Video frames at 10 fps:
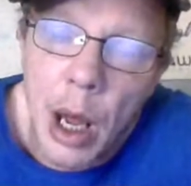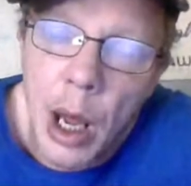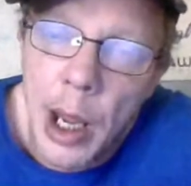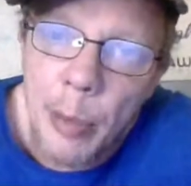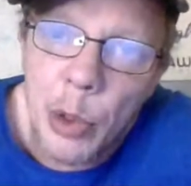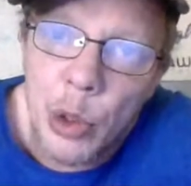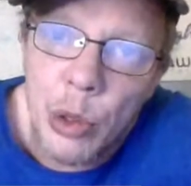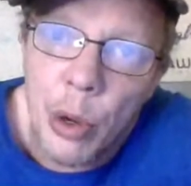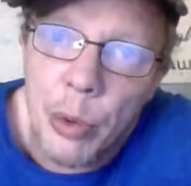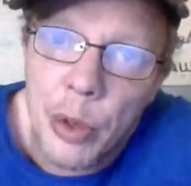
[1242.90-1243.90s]
I happen to
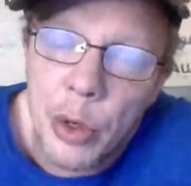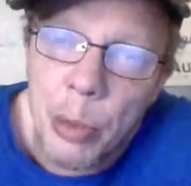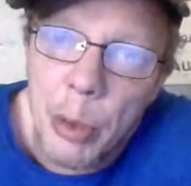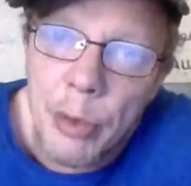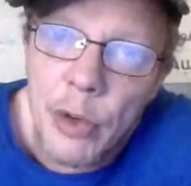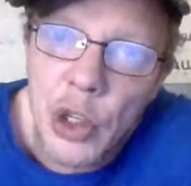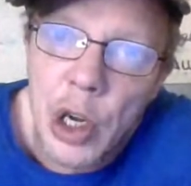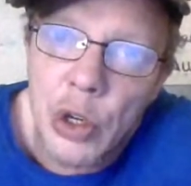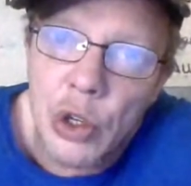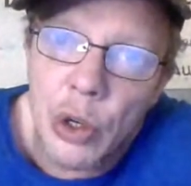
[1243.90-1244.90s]
know that the Department of
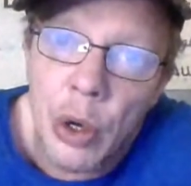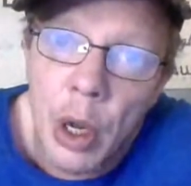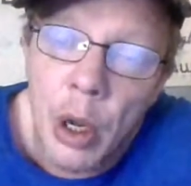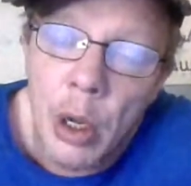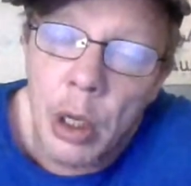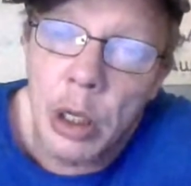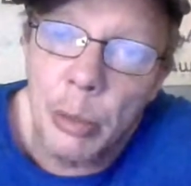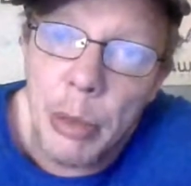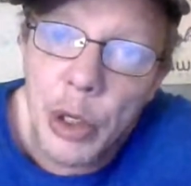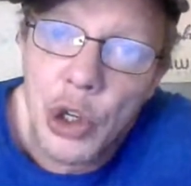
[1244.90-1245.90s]
Education
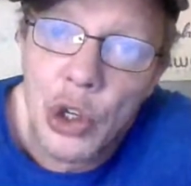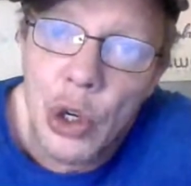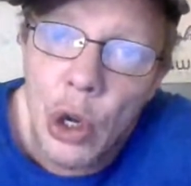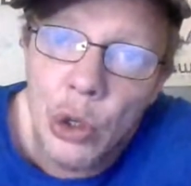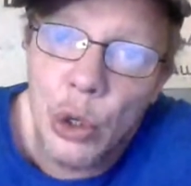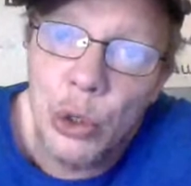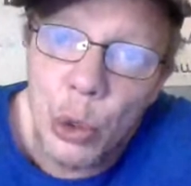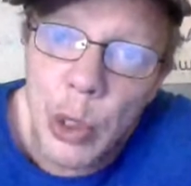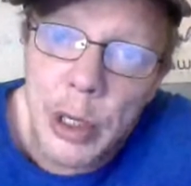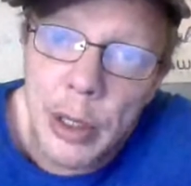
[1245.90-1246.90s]
commits to
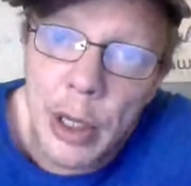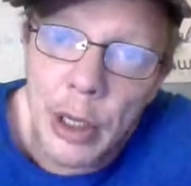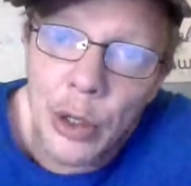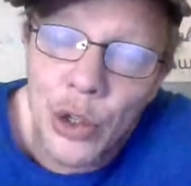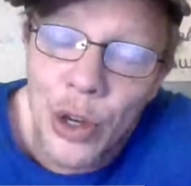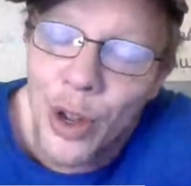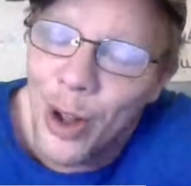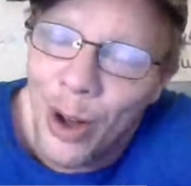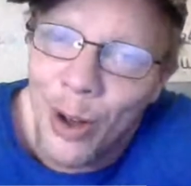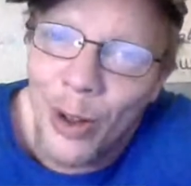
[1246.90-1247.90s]
doing things
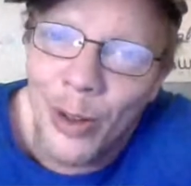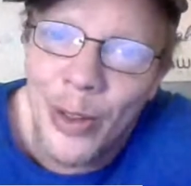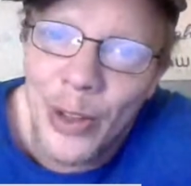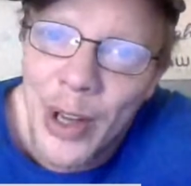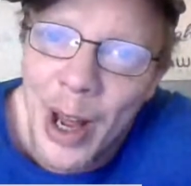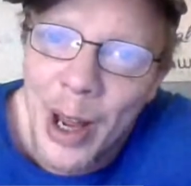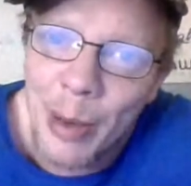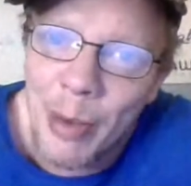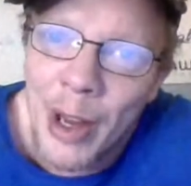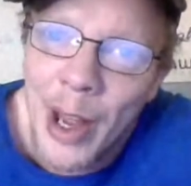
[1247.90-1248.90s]
all the
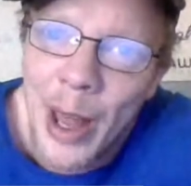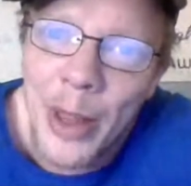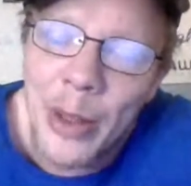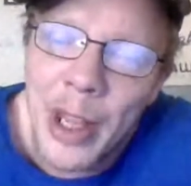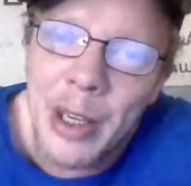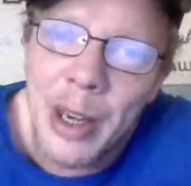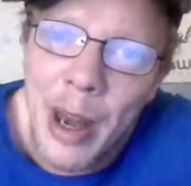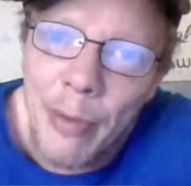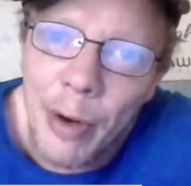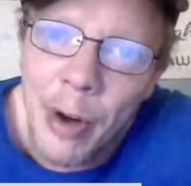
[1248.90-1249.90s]
time, and then they
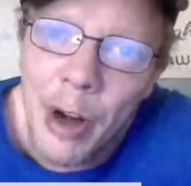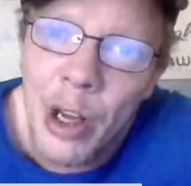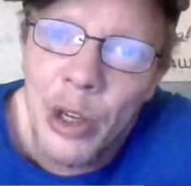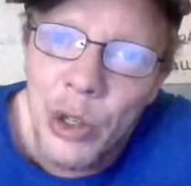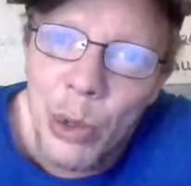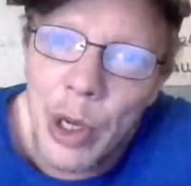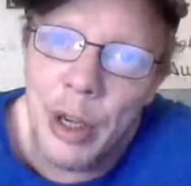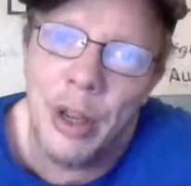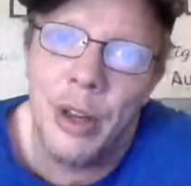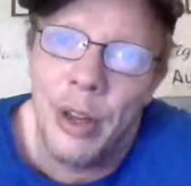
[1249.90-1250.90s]
never do it.